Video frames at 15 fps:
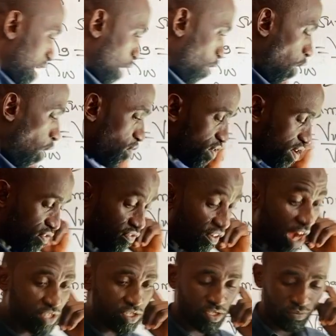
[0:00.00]
now? Of
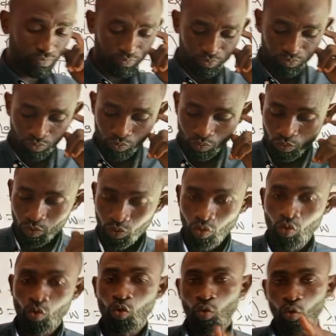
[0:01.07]
refraction.
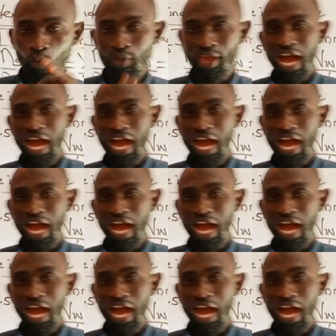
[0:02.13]
We